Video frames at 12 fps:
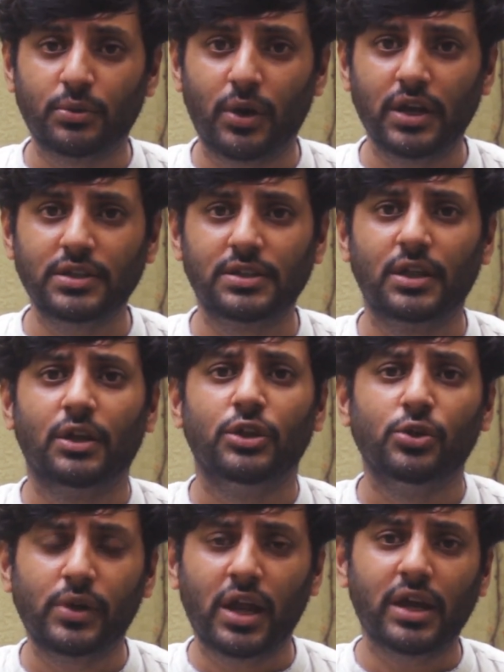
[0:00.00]
Otherwise,
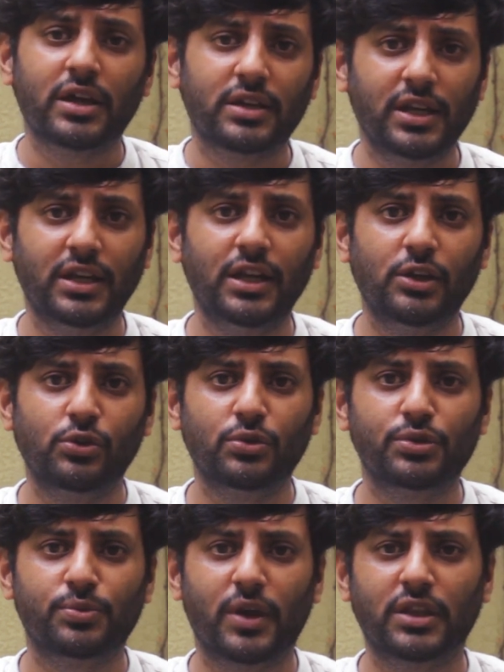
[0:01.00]
you and I are
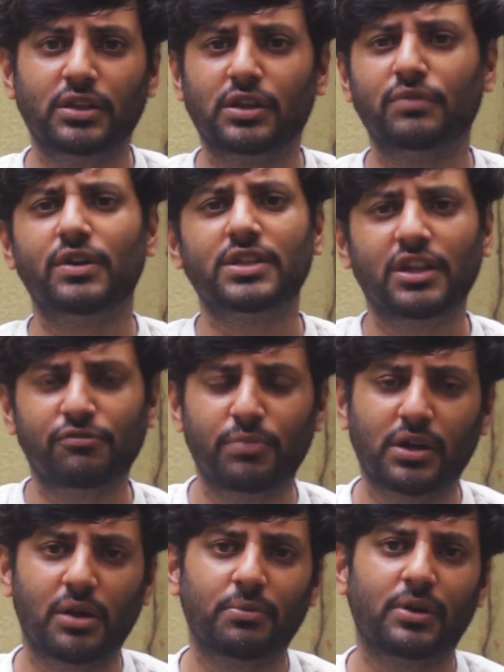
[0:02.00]
reading news where the rivers
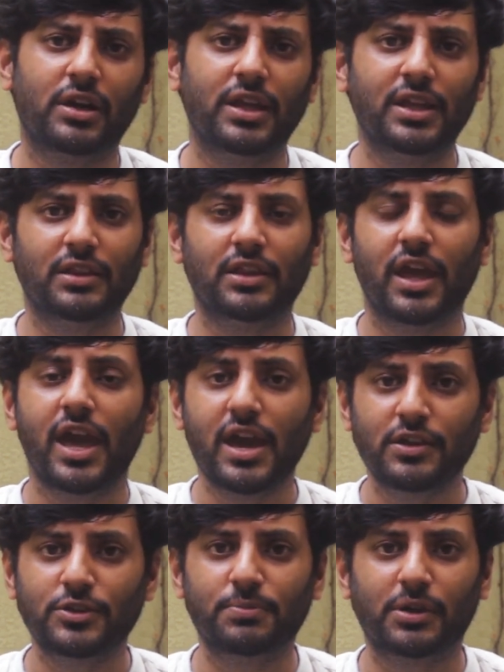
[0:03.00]
have become clean, the
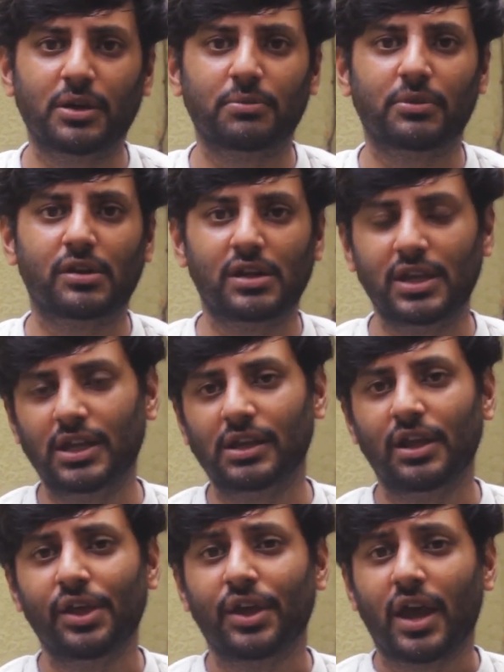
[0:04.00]
air has become
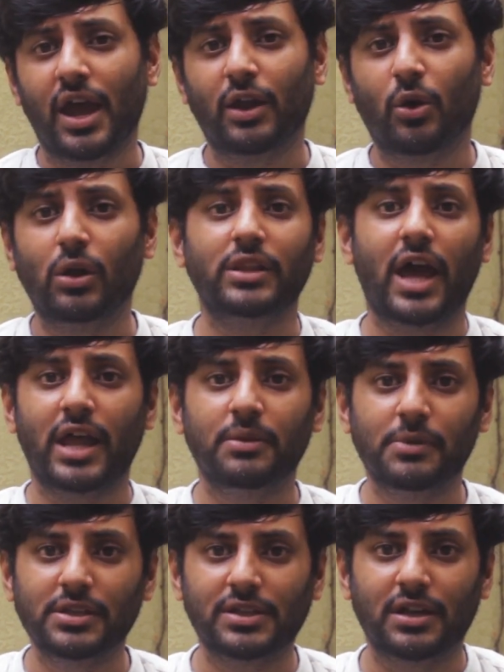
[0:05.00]
clean, and all the
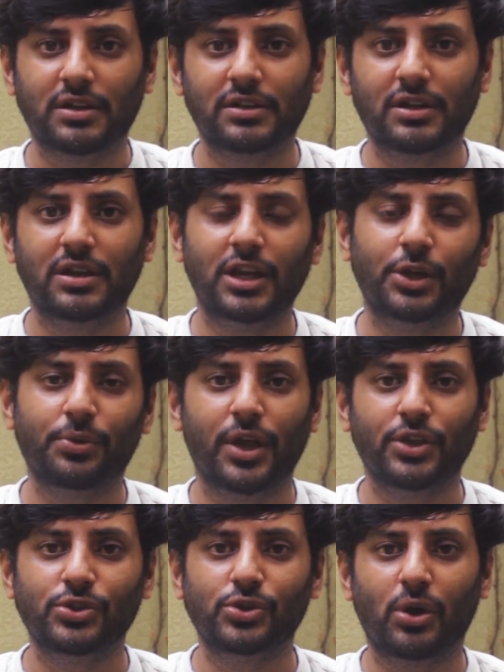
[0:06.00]
animals are
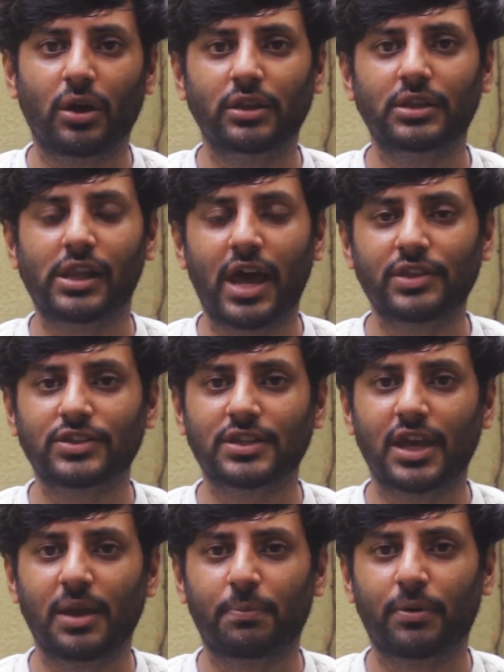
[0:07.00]
returning to enjoy the
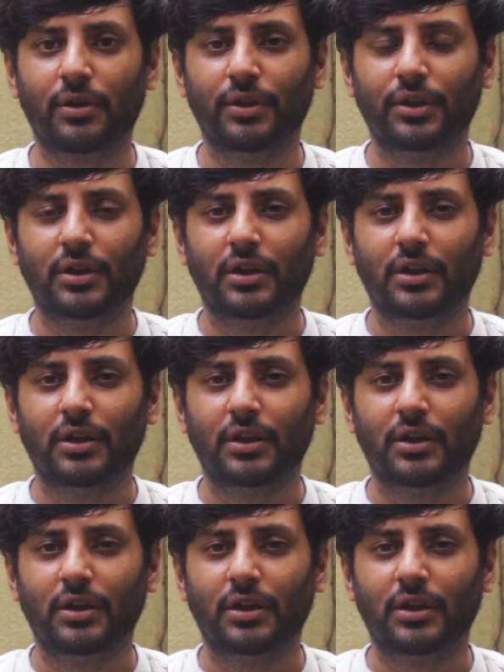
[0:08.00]
landscape.